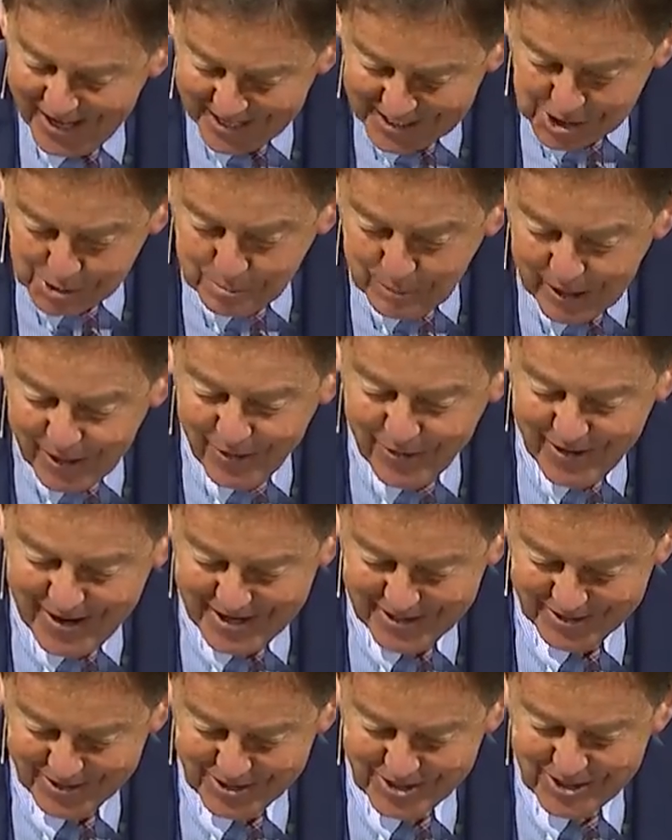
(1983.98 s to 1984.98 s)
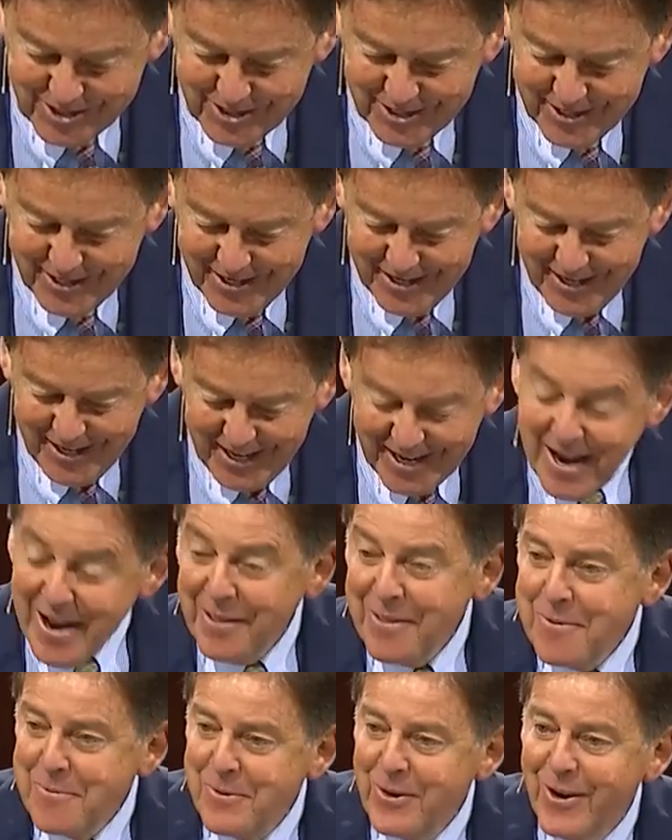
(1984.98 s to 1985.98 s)
experience. In
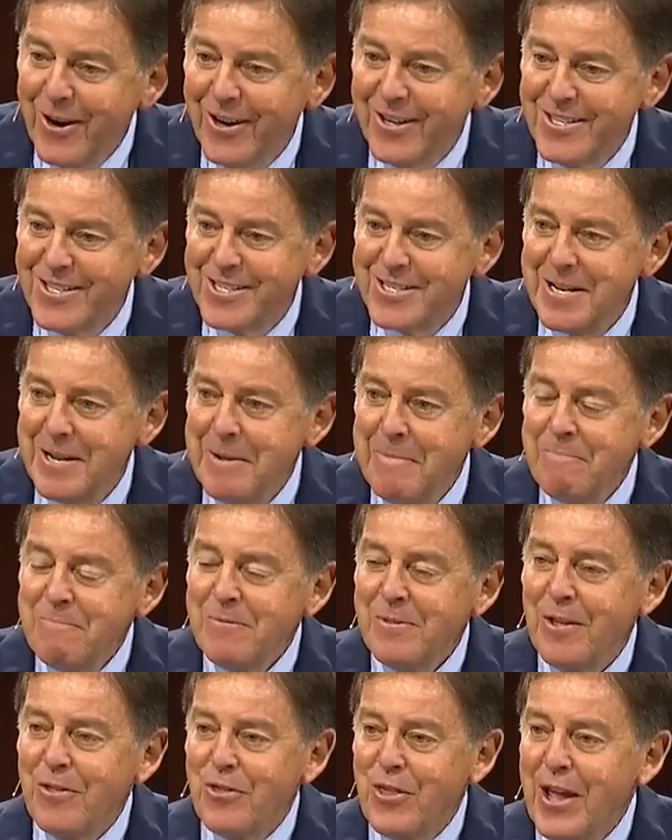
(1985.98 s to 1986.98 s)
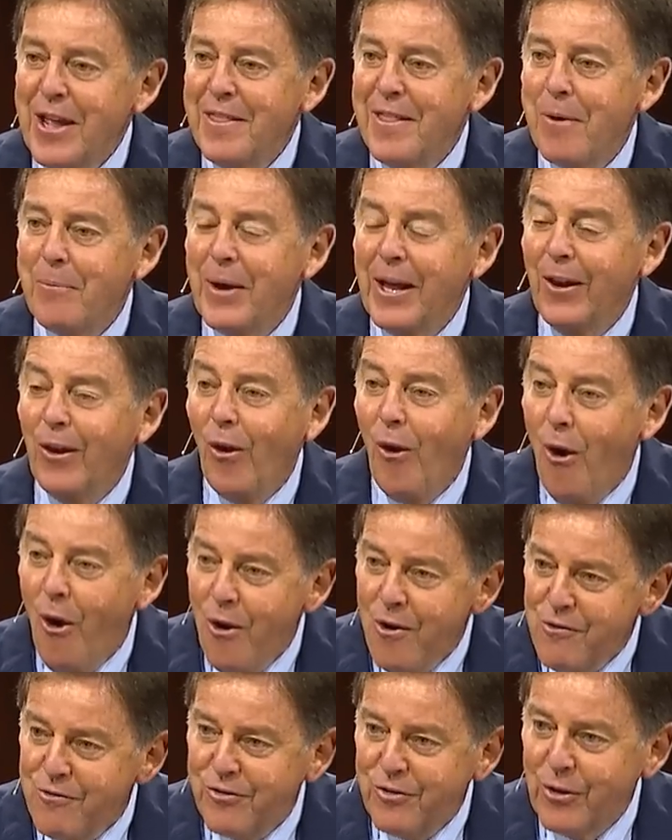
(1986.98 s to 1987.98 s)
other words, the thing that we
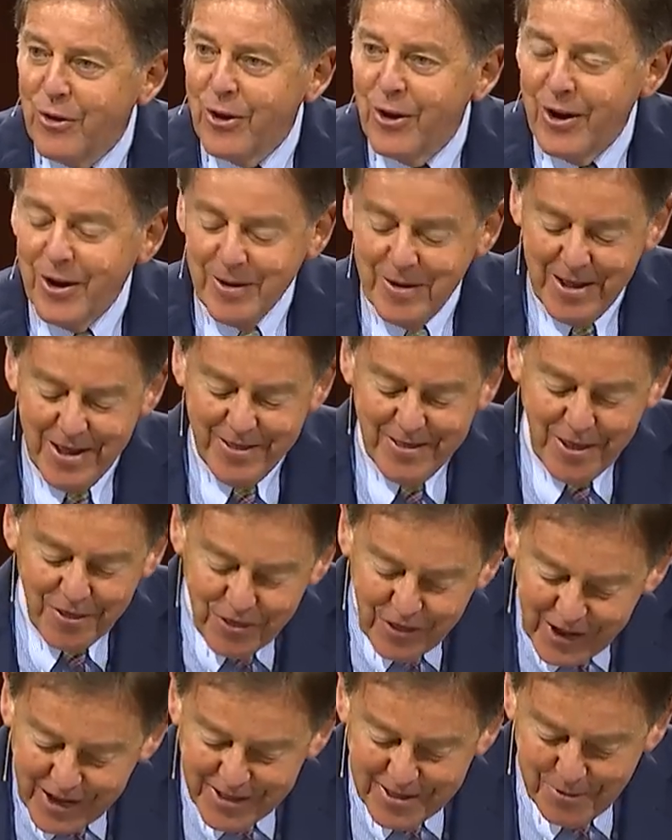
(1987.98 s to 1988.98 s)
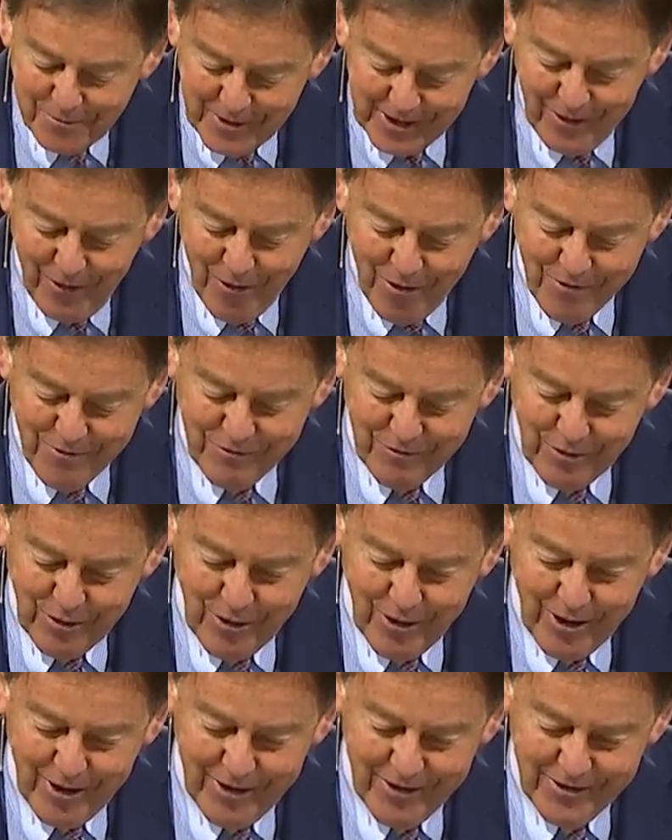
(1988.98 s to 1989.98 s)
long for, the thing that we long
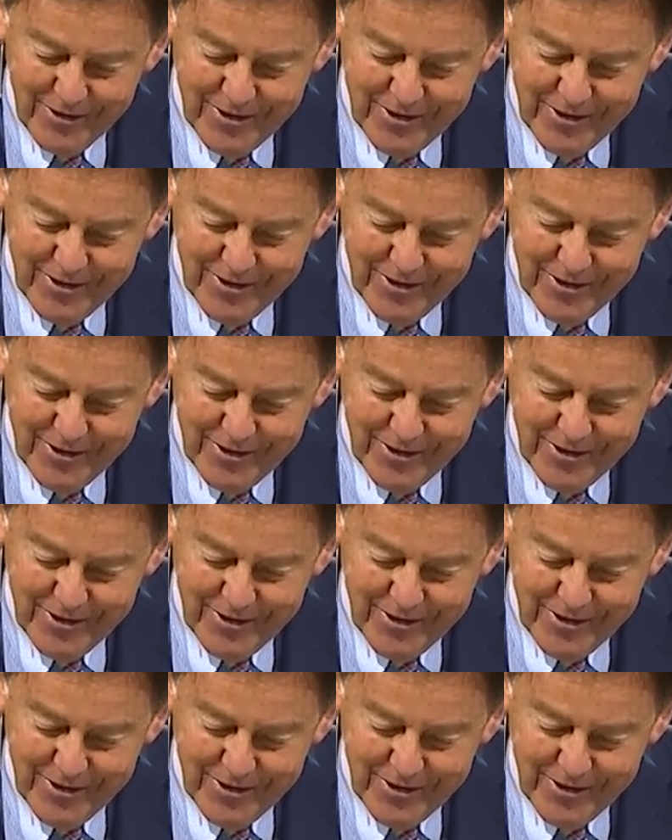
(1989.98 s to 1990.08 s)
for,